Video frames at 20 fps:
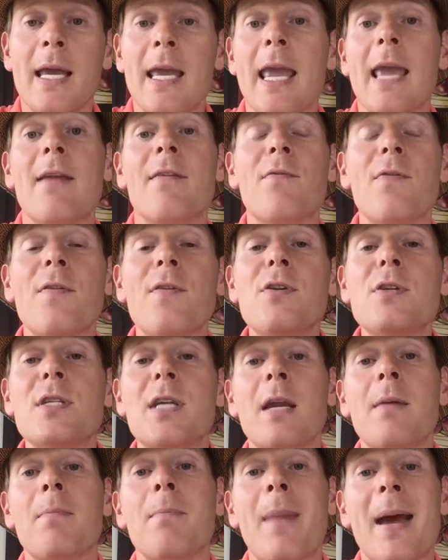And if you
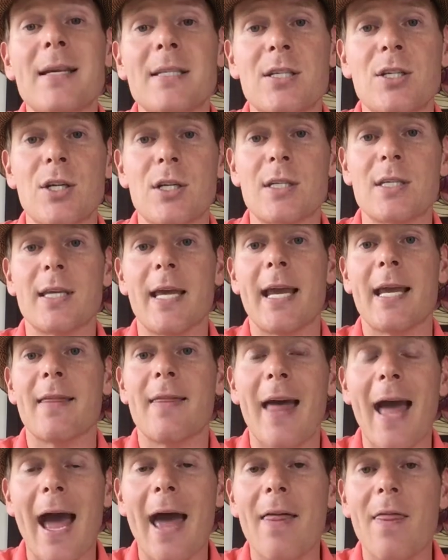send messages like
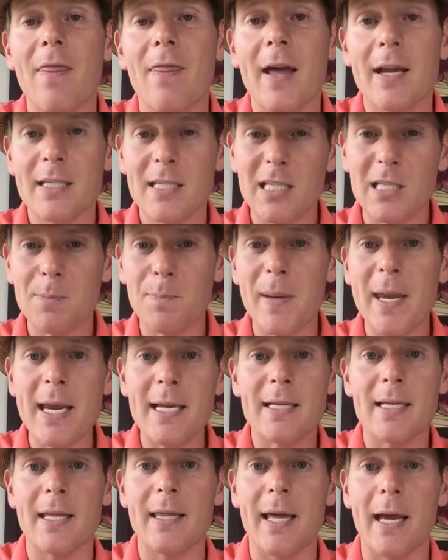that, that
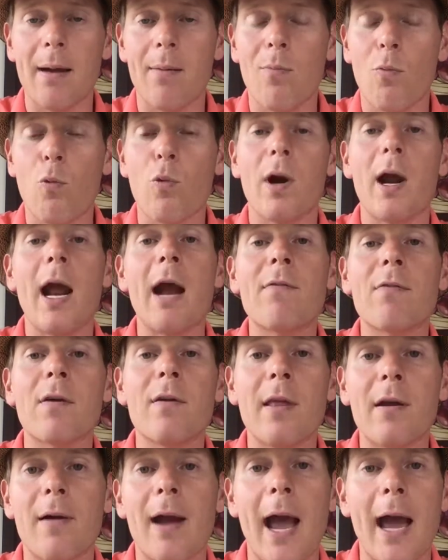speak to them wherever
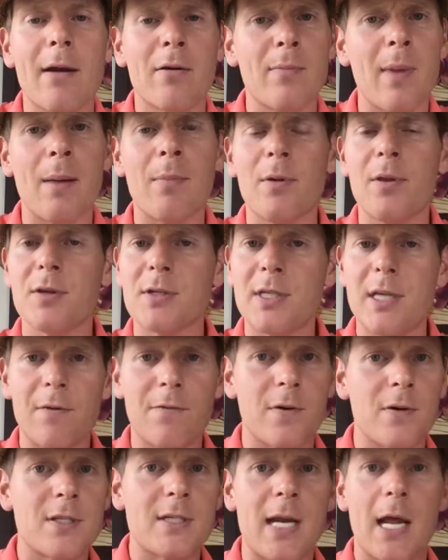they're at, and remember, there's
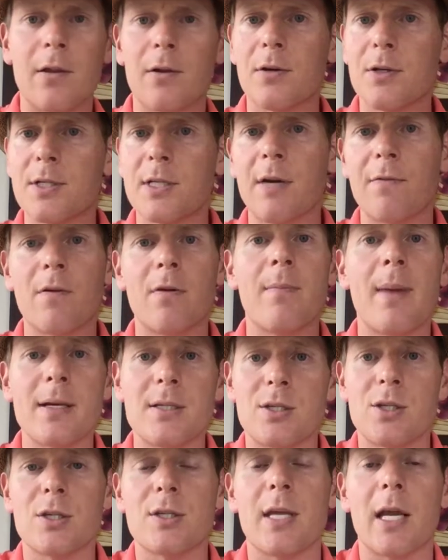different sellers, different
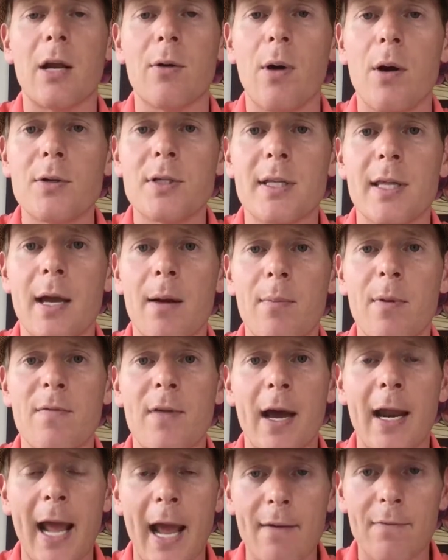messages that go out to them. We've
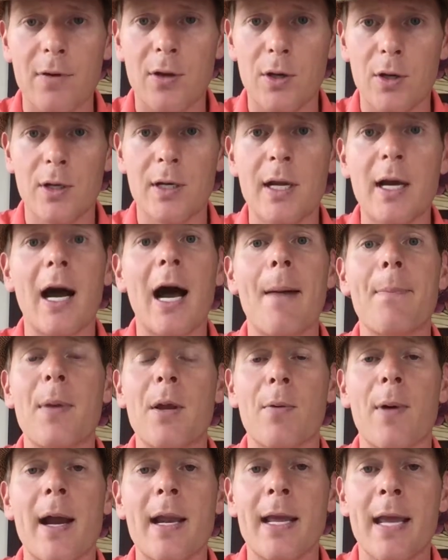got to have good
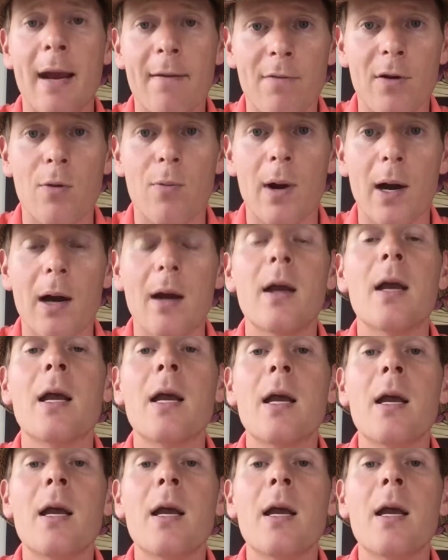copywriting everywhere.